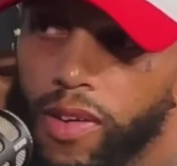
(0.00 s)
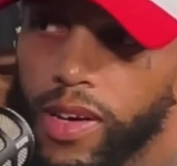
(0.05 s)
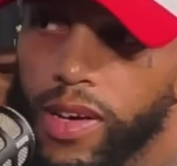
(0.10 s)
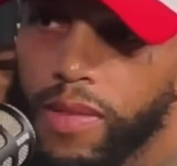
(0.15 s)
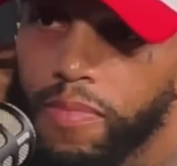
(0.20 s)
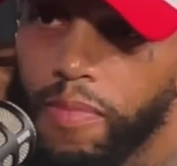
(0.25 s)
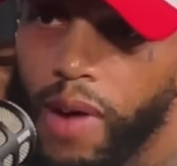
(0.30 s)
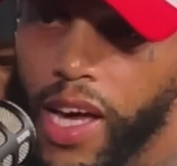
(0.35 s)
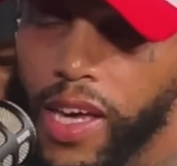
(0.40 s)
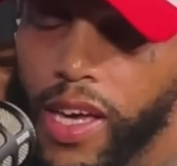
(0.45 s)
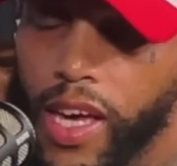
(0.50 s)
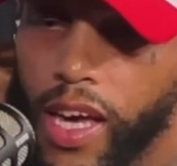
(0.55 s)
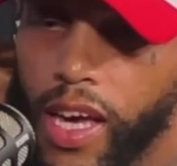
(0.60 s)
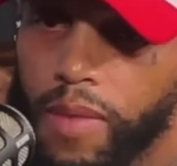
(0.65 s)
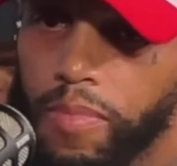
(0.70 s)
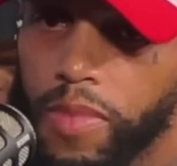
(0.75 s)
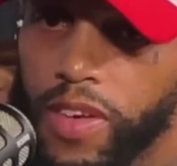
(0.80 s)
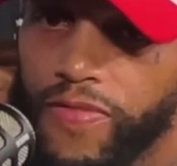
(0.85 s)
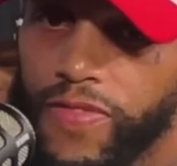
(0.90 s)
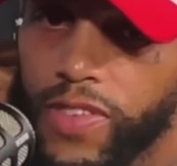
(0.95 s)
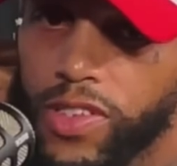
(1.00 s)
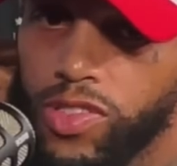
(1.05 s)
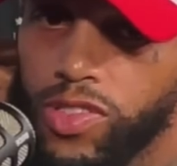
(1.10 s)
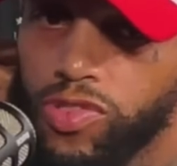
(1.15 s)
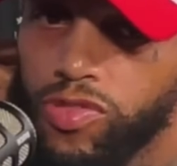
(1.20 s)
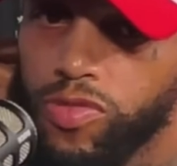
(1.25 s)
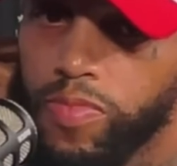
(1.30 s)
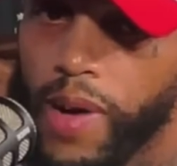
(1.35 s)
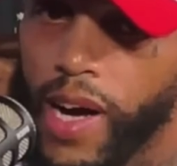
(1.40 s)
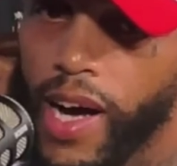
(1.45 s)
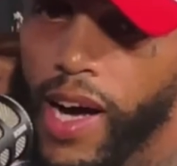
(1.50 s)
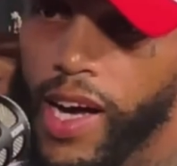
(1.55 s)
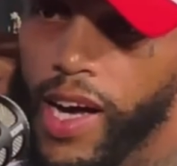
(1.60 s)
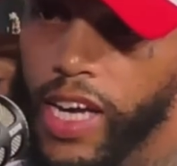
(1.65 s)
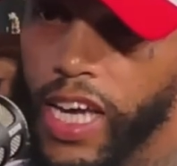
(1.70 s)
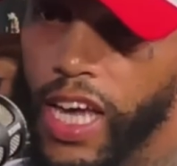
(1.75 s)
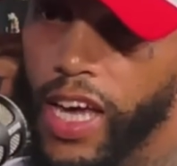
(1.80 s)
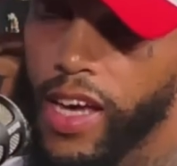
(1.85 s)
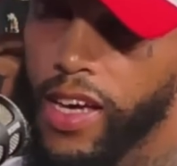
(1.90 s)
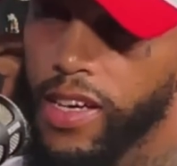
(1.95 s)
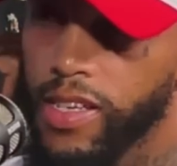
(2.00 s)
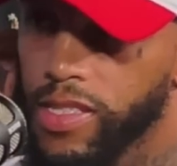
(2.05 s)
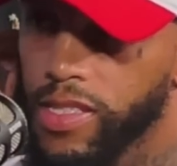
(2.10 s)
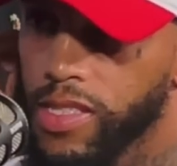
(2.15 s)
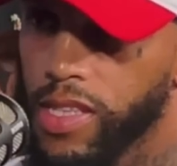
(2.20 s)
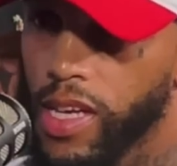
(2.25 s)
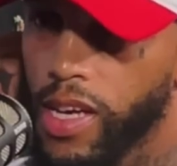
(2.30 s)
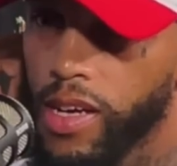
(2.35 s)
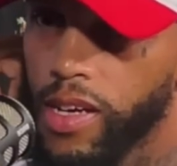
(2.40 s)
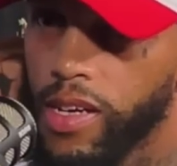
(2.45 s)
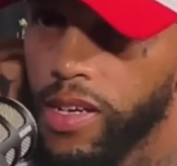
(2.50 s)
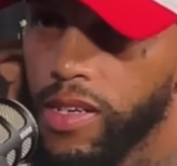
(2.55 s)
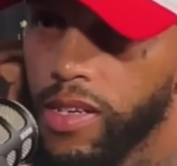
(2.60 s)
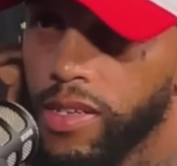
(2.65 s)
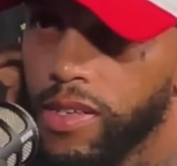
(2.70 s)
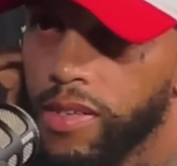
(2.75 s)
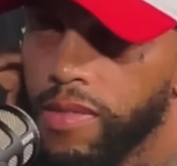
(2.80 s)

out in Miami for 2 podcasts that